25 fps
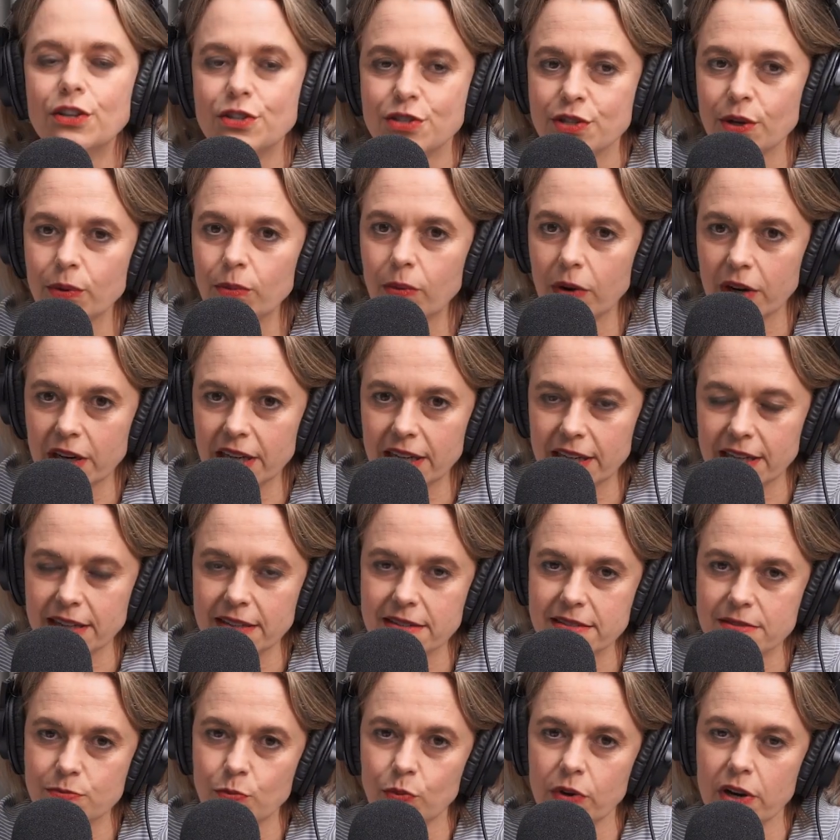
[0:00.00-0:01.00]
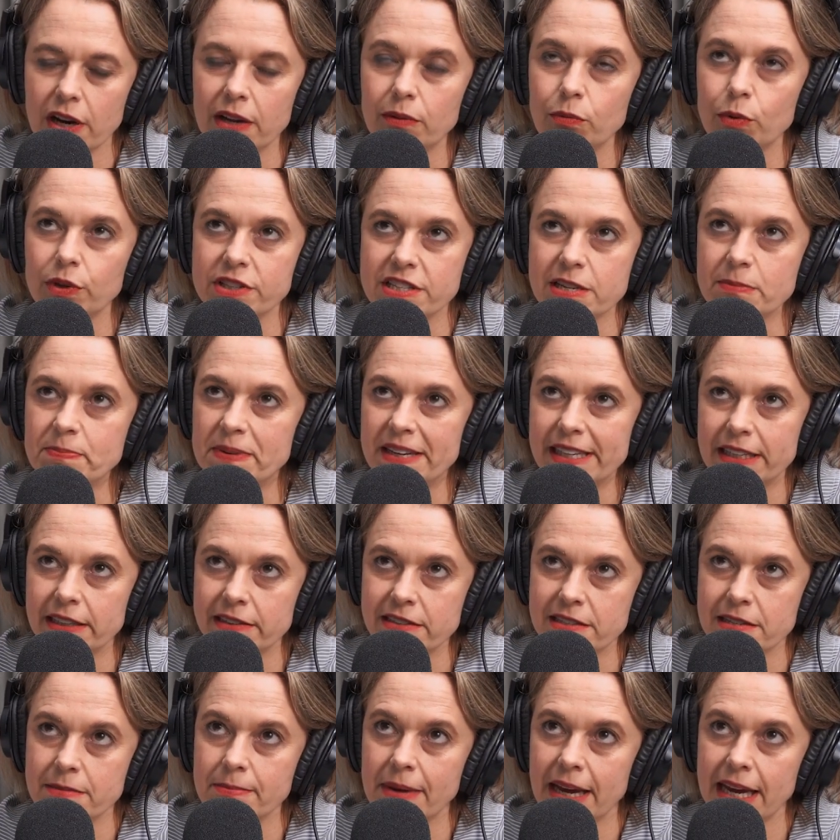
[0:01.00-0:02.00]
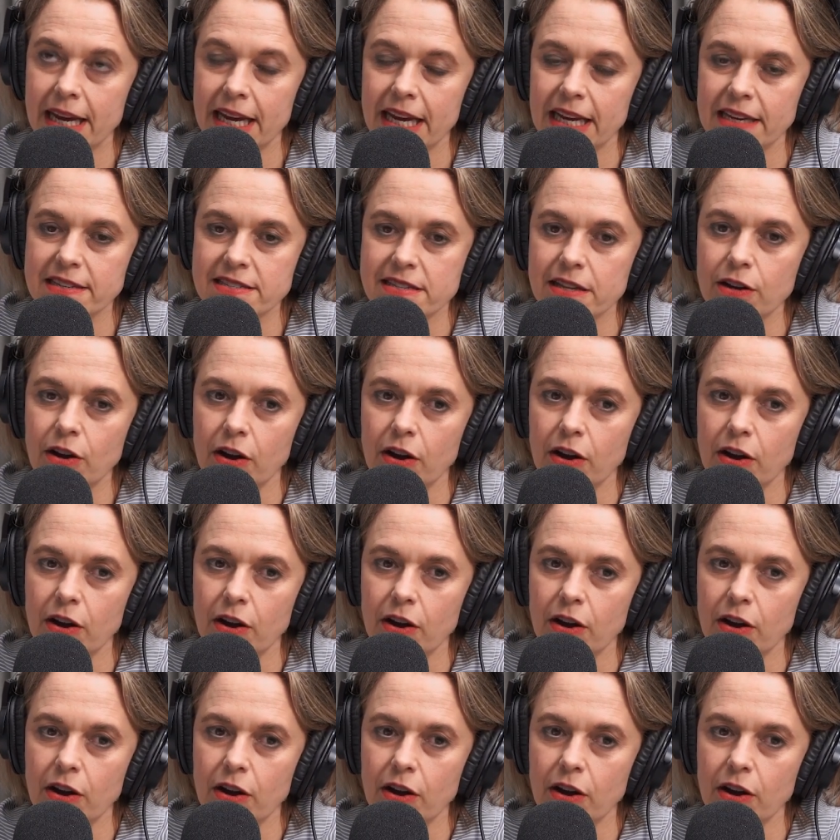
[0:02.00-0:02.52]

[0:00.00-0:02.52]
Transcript: So what it is, what's appealing to me is the